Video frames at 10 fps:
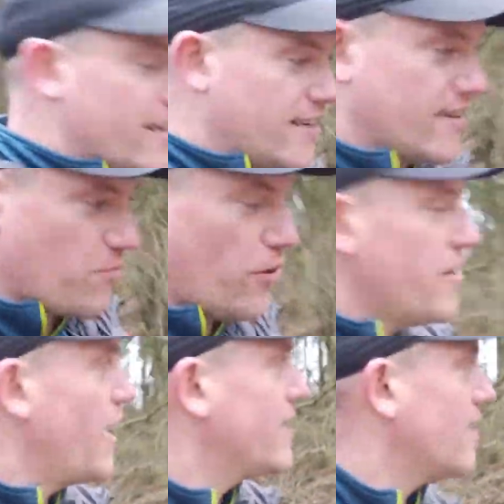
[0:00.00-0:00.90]
And one
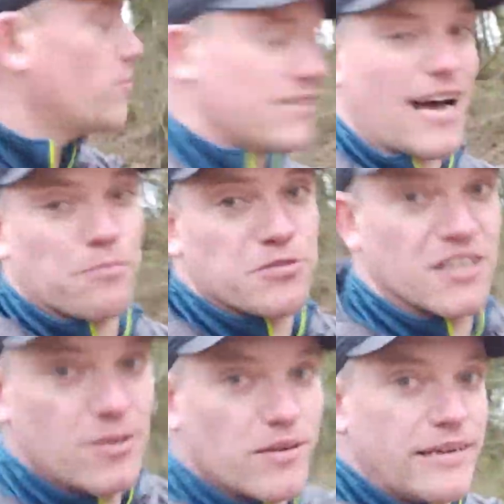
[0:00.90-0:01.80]
night I was
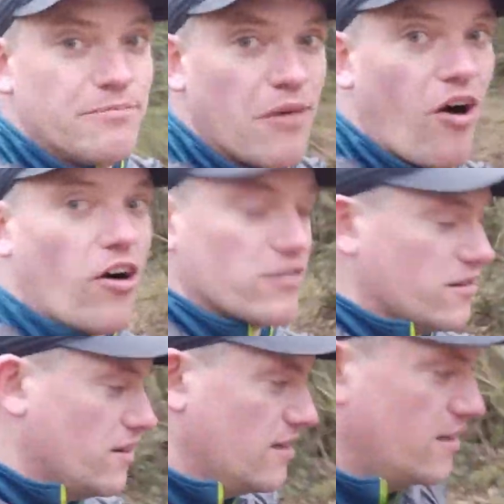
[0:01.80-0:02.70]
absolutely
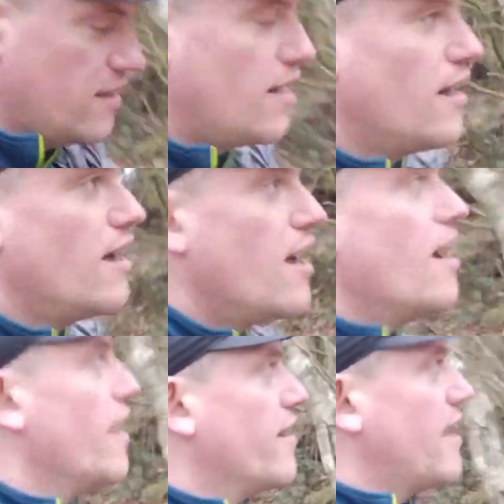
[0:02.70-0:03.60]
mortal.
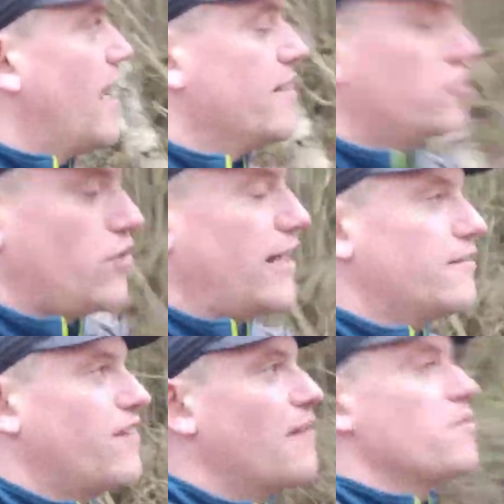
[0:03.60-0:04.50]
And then I had to try
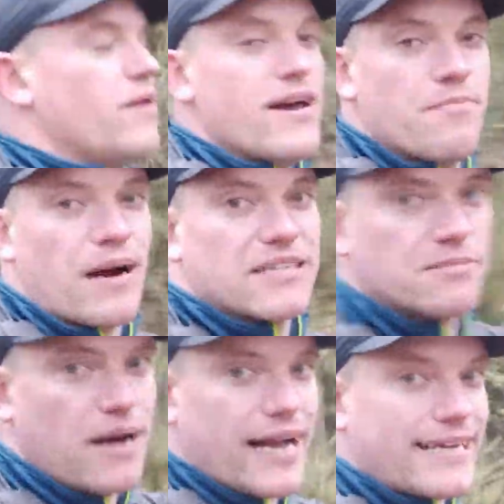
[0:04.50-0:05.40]
and find my way back to
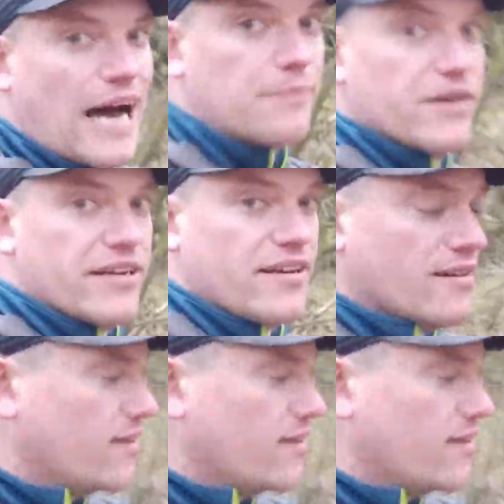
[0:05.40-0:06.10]
my cabin.